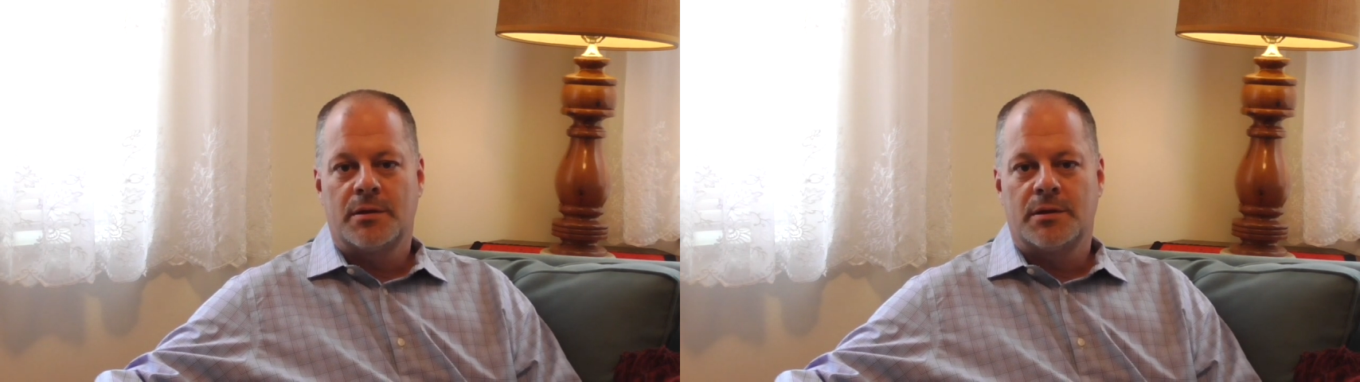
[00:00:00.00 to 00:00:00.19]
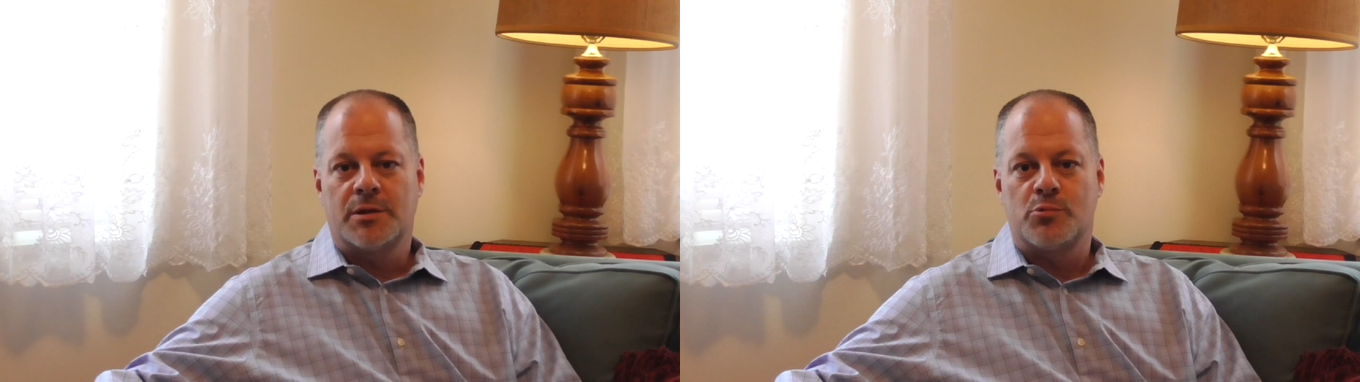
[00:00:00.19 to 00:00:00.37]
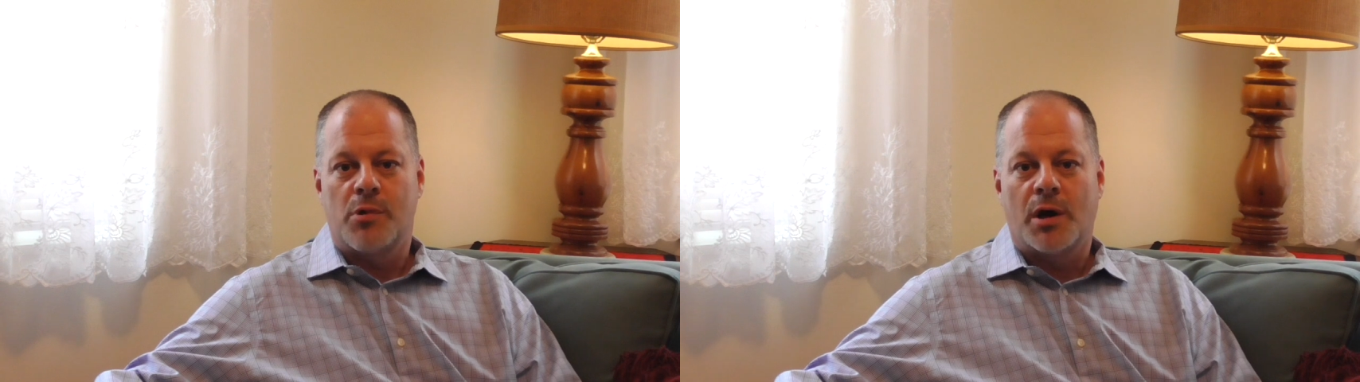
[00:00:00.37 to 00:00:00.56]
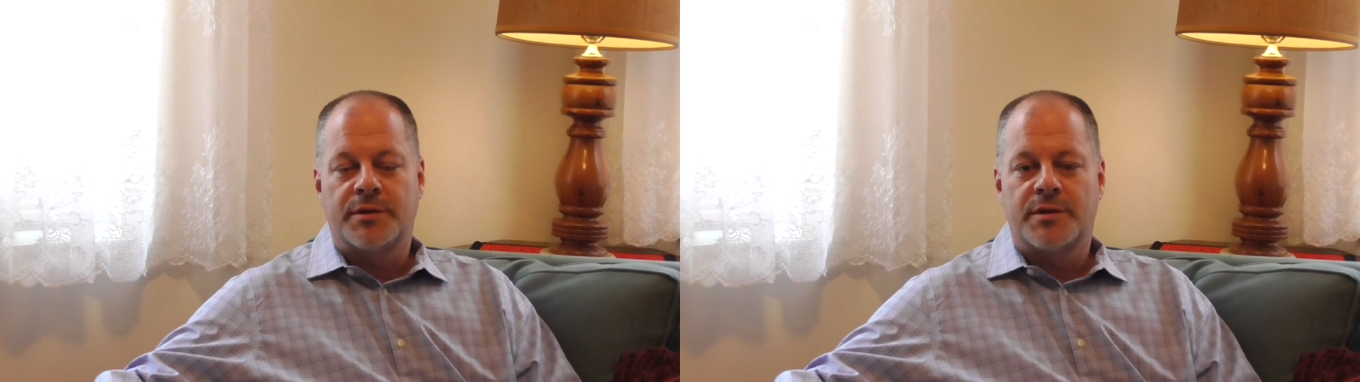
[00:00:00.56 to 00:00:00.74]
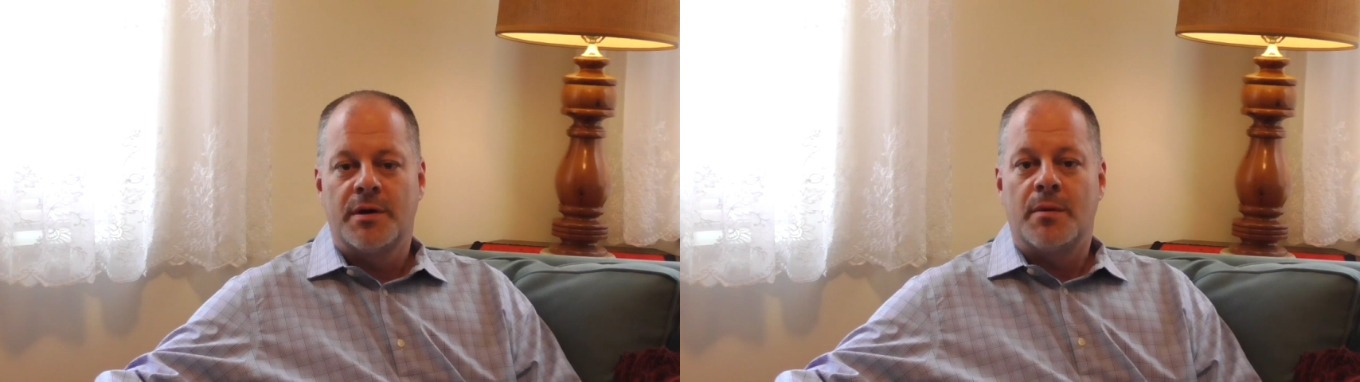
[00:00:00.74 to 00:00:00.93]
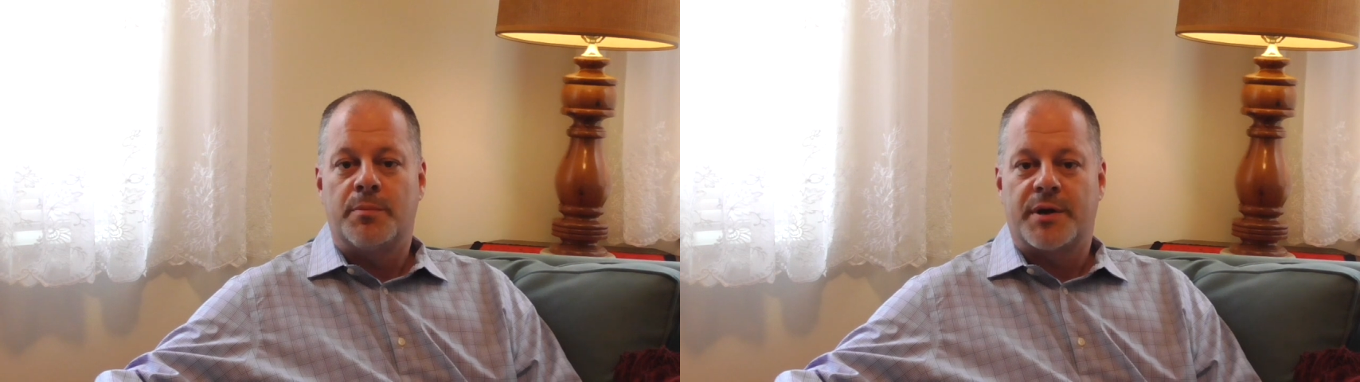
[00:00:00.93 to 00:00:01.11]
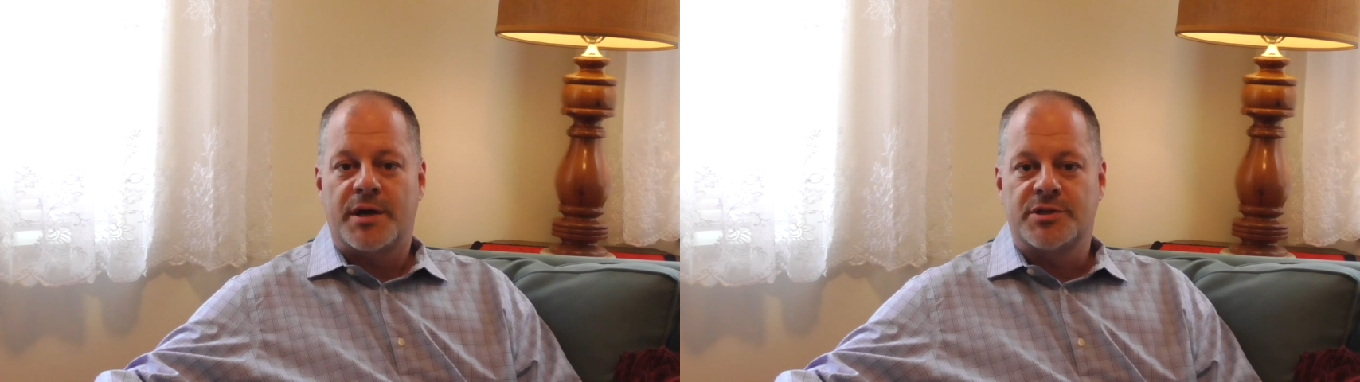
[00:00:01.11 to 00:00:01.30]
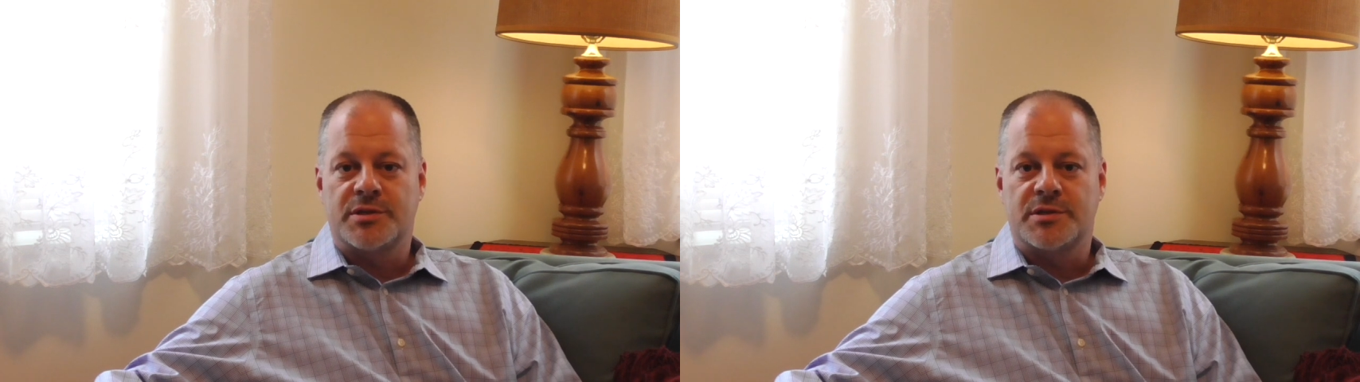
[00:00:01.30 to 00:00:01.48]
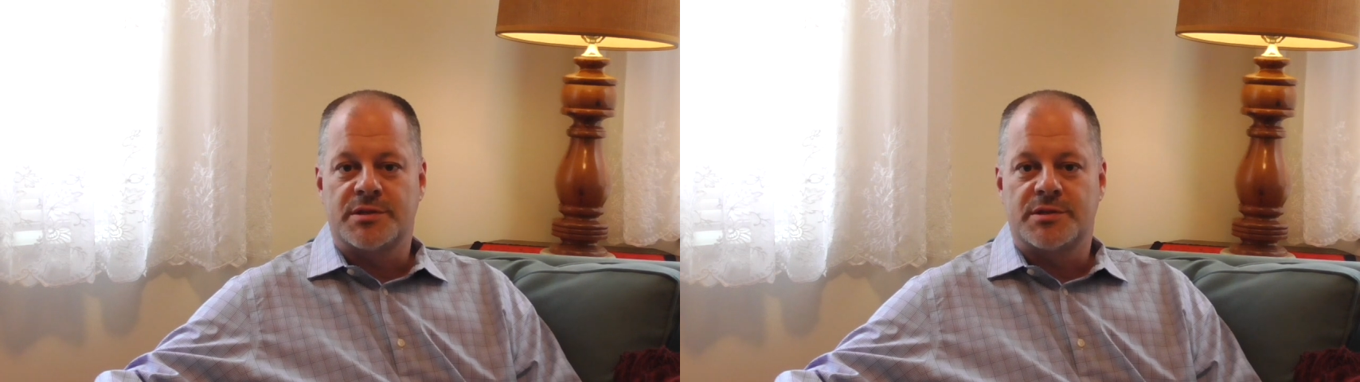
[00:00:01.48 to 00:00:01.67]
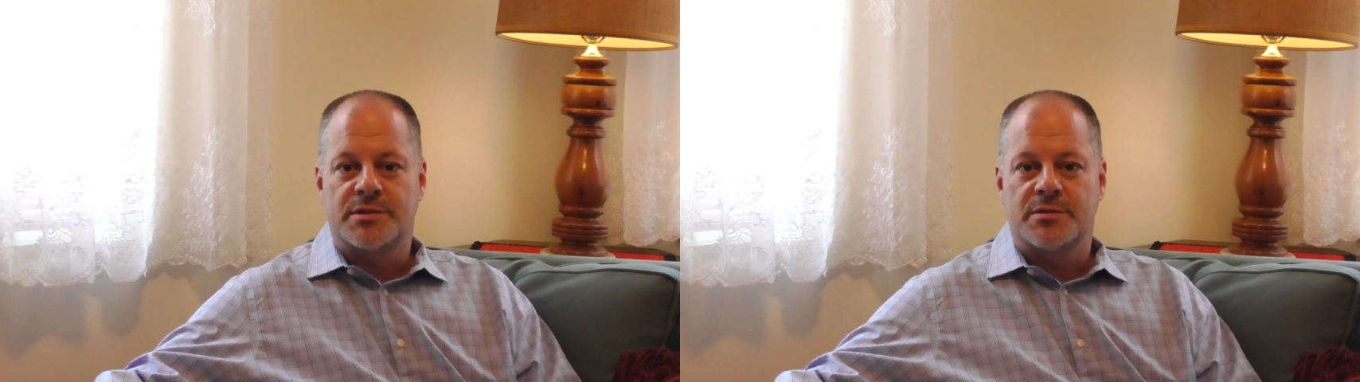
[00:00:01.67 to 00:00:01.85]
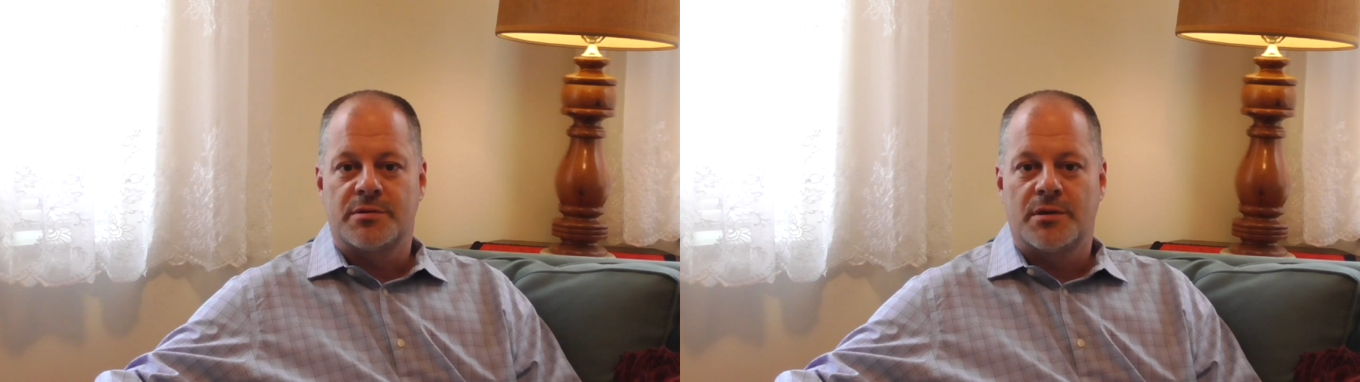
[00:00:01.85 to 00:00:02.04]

that what precious